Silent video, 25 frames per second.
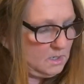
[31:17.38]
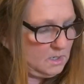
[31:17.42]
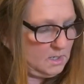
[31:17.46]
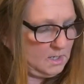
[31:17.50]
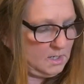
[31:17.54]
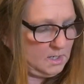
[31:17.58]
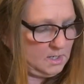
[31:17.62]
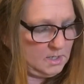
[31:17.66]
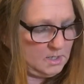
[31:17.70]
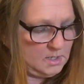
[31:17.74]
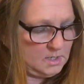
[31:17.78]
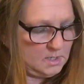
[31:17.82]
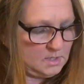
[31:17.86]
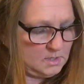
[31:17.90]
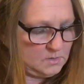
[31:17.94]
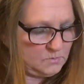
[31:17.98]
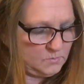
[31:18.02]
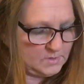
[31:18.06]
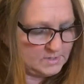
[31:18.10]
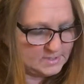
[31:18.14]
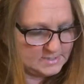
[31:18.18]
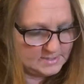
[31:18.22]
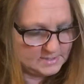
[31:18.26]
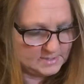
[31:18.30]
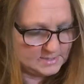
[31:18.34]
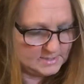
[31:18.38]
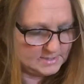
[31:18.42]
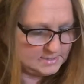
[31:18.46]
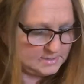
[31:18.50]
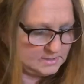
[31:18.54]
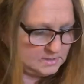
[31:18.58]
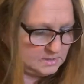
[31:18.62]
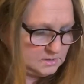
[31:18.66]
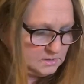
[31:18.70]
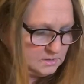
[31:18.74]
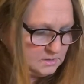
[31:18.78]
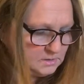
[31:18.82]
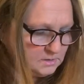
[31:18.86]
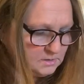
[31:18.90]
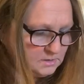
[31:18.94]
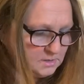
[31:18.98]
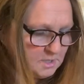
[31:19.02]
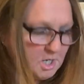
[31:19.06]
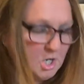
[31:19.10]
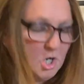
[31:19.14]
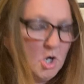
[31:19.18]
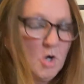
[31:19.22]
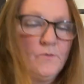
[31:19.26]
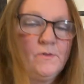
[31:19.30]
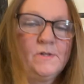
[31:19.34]
And what is this?
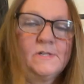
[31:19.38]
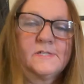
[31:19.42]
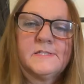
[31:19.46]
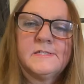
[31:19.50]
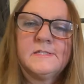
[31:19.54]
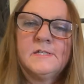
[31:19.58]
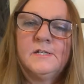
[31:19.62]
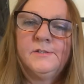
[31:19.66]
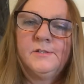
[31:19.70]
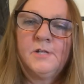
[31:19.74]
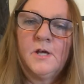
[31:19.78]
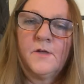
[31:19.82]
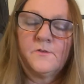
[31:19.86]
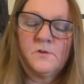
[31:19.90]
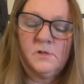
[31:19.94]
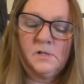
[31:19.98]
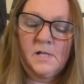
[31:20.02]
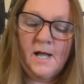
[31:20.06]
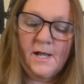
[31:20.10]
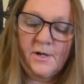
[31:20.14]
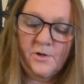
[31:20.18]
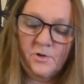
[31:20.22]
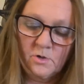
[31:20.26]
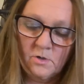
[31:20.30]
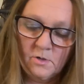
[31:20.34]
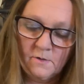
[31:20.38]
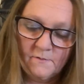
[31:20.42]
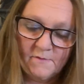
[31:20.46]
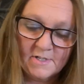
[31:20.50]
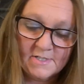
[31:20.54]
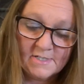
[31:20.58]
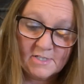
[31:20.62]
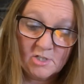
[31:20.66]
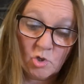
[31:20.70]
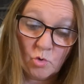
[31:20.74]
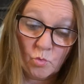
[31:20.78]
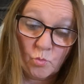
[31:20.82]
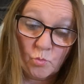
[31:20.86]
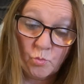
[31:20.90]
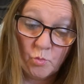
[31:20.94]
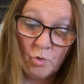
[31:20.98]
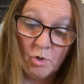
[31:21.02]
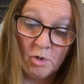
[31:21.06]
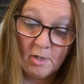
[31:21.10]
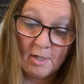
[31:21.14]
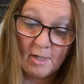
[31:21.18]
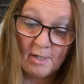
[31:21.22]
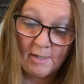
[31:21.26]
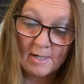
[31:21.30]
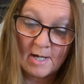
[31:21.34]
Oh, this is another lighter. This is a
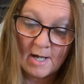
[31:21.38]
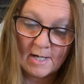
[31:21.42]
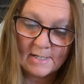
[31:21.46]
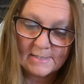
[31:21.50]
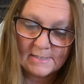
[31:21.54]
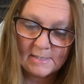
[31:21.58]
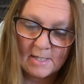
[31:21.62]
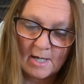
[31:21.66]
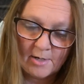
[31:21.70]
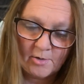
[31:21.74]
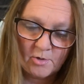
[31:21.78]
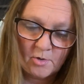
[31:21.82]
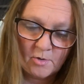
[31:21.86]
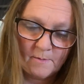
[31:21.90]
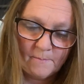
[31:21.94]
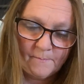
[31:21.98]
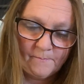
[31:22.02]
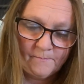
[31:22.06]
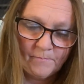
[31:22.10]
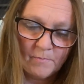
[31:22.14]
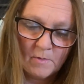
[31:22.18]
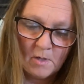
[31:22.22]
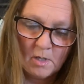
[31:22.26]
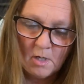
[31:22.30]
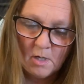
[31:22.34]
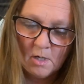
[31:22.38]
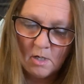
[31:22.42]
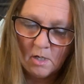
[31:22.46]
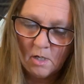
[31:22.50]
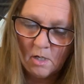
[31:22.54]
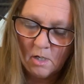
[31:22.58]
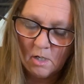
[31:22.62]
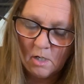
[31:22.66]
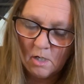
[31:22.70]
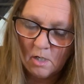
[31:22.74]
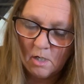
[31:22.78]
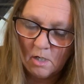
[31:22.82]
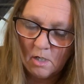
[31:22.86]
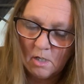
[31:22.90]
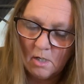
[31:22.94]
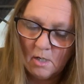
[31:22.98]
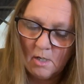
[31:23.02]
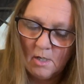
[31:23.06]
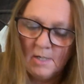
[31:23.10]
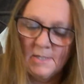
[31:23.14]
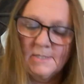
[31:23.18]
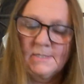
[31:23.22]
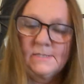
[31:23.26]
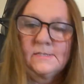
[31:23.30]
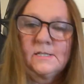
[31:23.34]
really nice lighter.
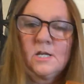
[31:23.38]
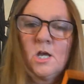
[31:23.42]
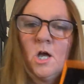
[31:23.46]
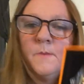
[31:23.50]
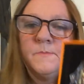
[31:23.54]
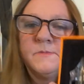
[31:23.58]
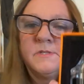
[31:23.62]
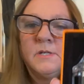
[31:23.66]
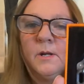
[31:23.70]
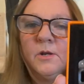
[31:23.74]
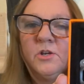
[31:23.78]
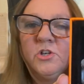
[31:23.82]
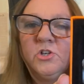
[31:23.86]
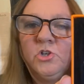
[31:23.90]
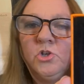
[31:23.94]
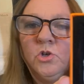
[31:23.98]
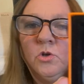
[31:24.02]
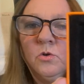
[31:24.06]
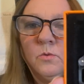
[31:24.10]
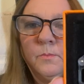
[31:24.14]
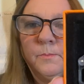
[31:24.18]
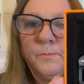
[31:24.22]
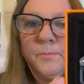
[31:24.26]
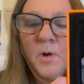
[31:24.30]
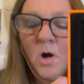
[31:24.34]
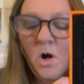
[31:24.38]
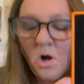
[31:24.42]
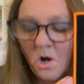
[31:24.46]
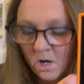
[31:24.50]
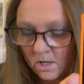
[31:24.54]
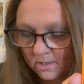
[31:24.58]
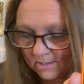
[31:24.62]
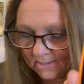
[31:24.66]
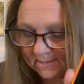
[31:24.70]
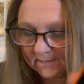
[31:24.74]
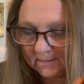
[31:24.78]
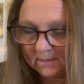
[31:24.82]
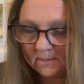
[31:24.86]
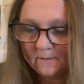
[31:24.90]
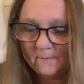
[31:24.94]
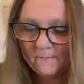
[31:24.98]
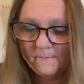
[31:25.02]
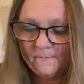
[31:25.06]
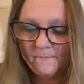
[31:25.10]
It comes in a cute box.